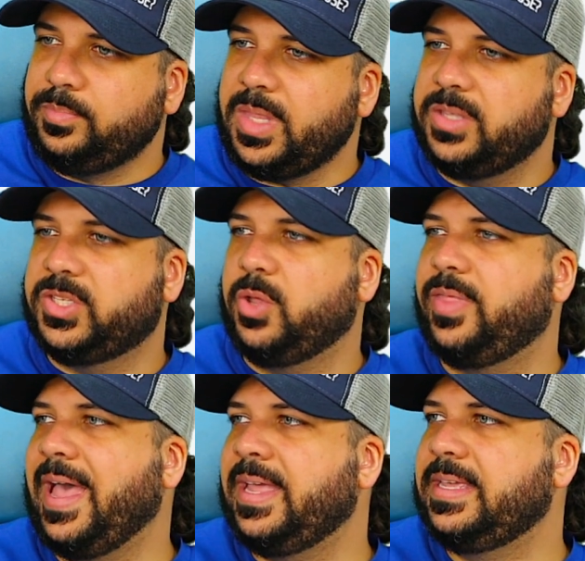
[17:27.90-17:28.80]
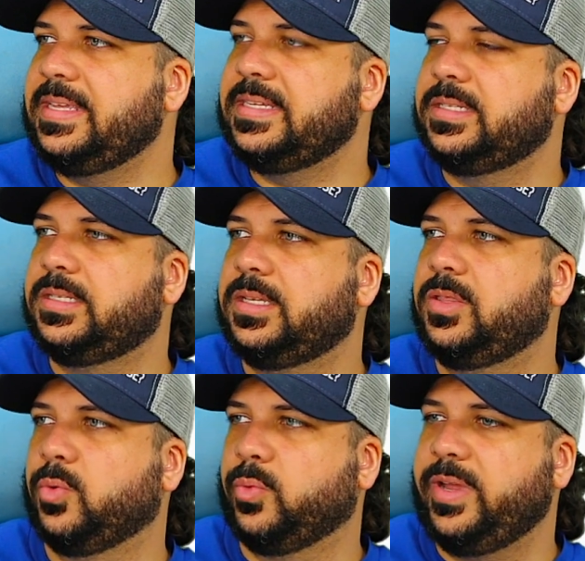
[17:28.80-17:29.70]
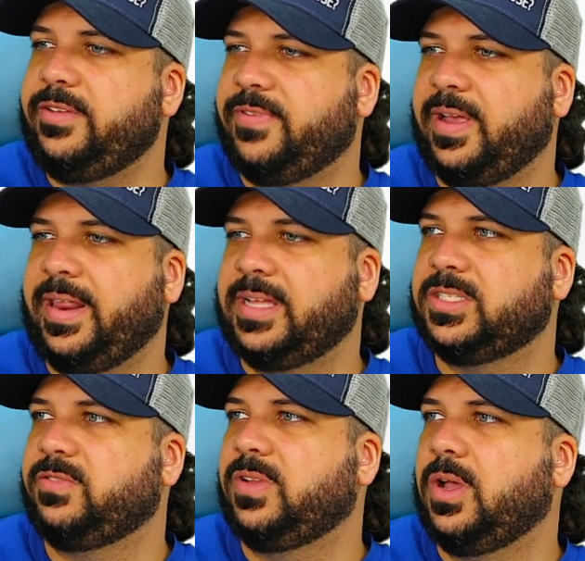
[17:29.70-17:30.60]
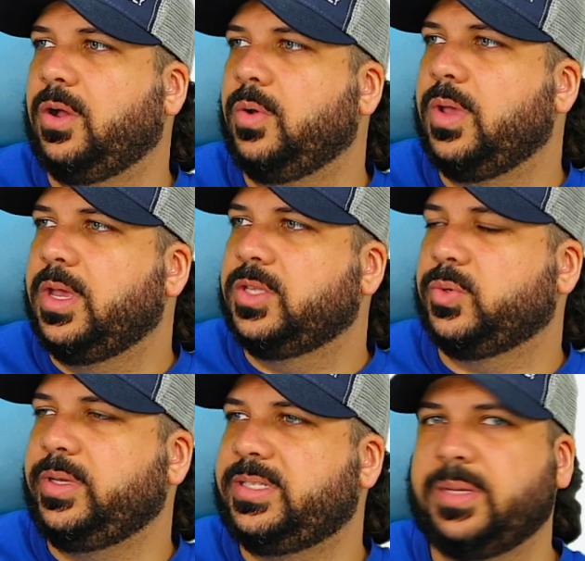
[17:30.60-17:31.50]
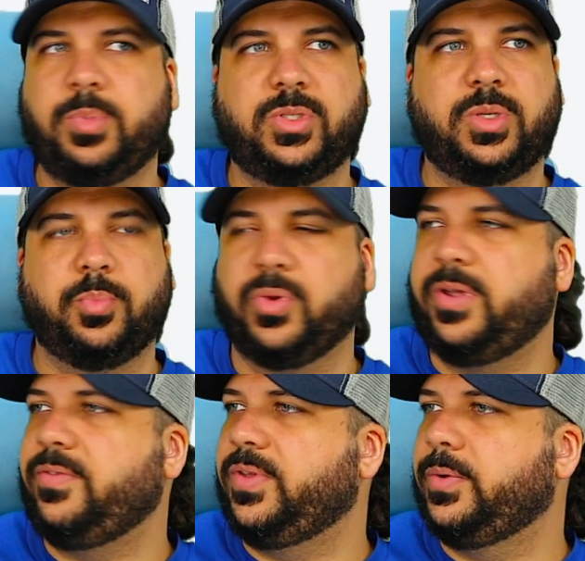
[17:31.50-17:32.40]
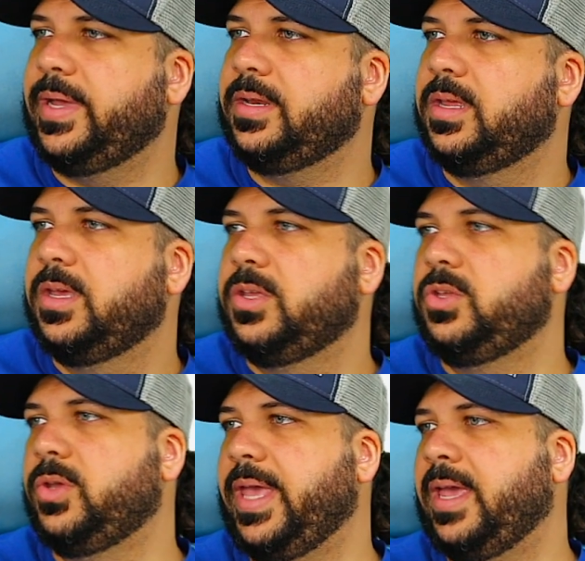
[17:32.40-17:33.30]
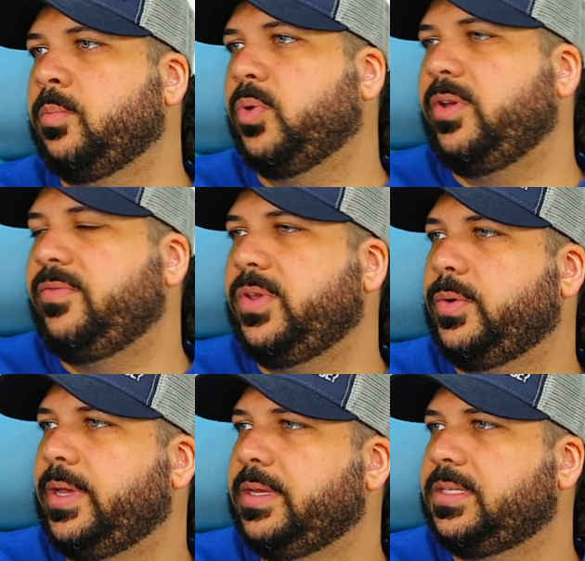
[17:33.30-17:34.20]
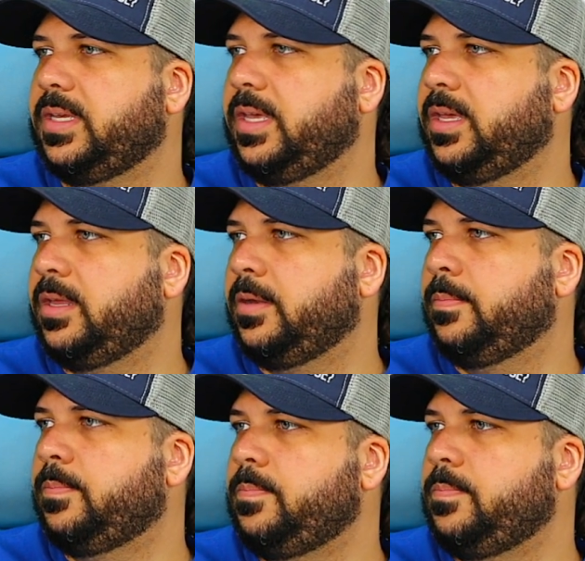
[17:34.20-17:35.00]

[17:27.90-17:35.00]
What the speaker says: So that is the refinance flow. It's really simple to preview it. You can preview it in